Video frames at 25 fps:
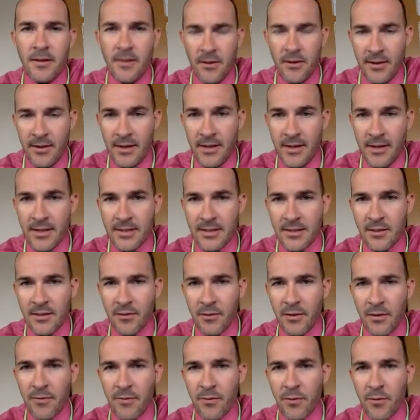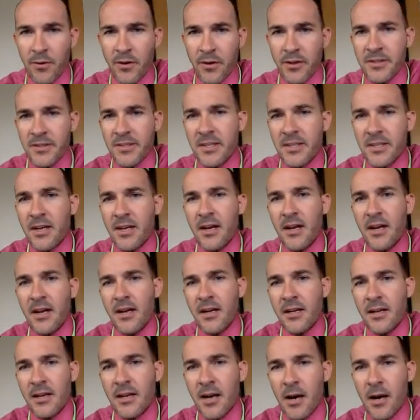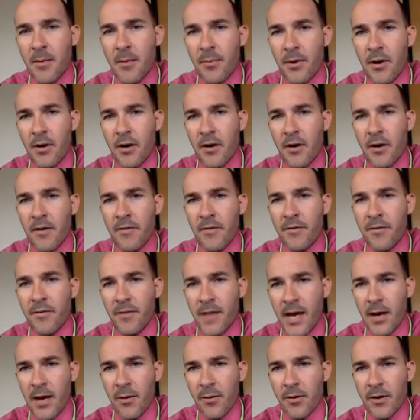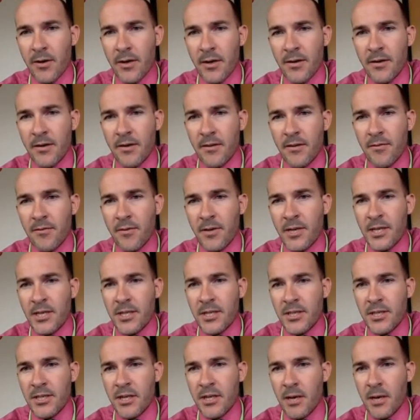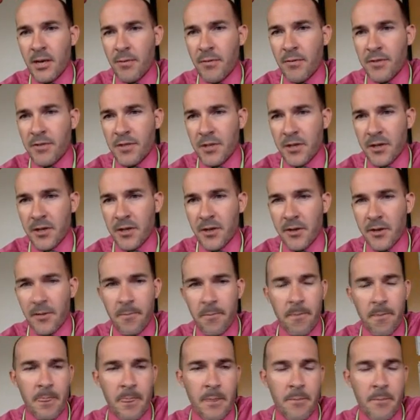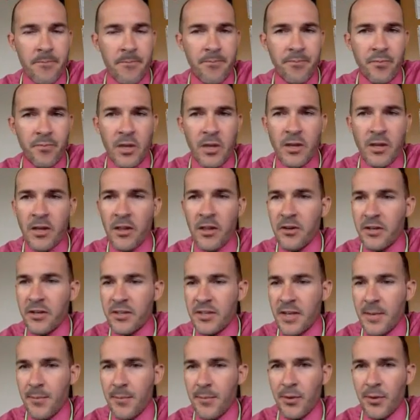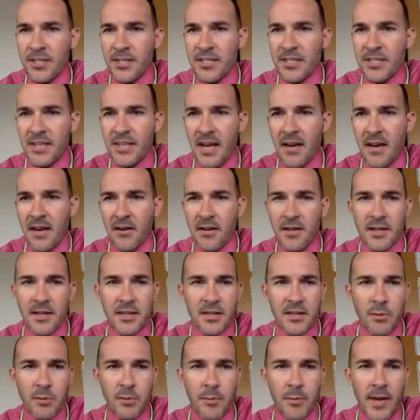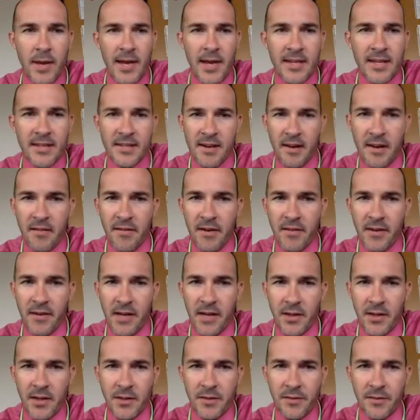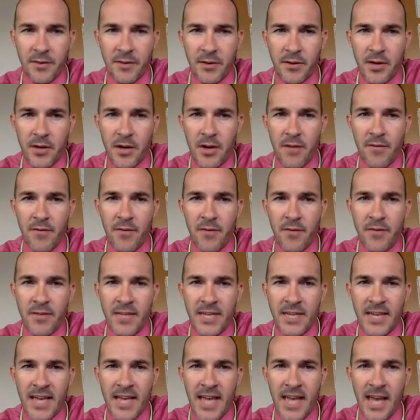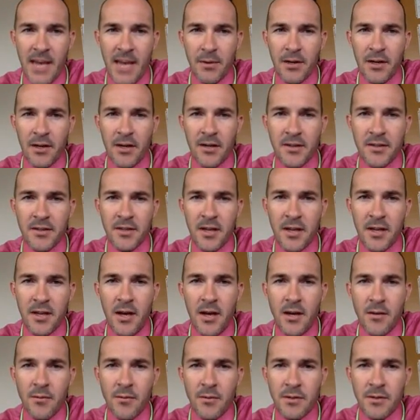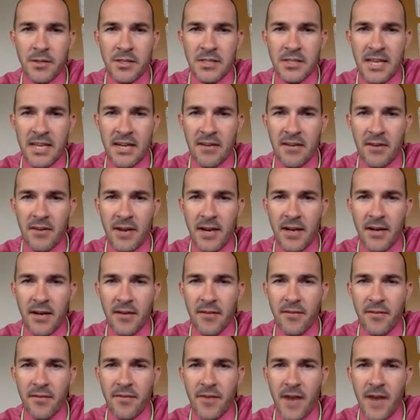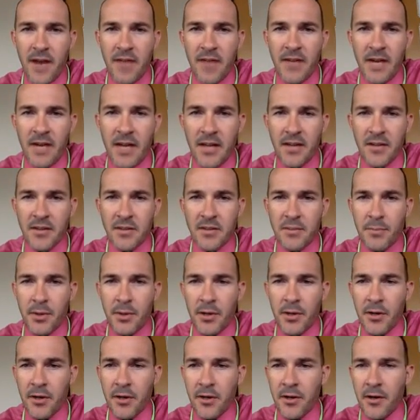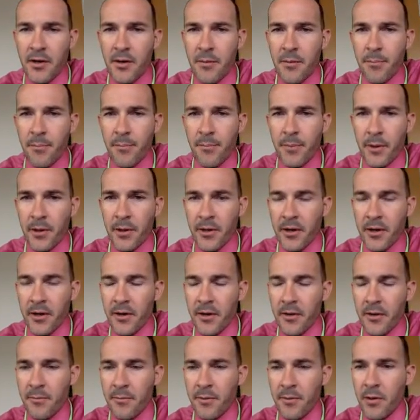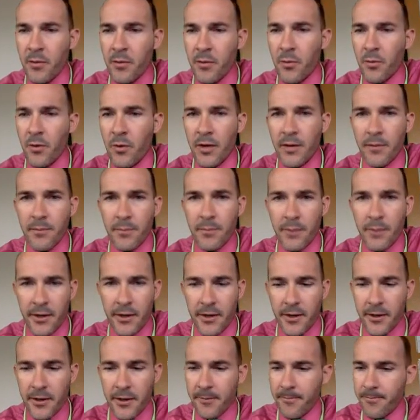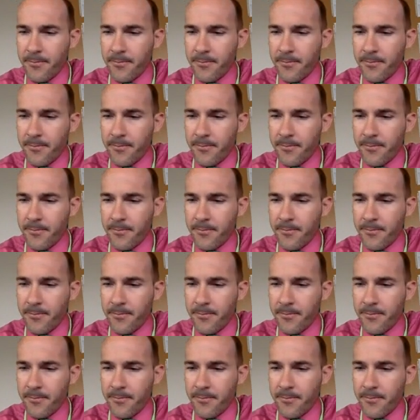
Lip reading: is 3/4 cup of flour for each cup of sugar. Another example in the standard is we paid $75 for 15 hamburgers, which is at a rate of $5 per burger, per one burger.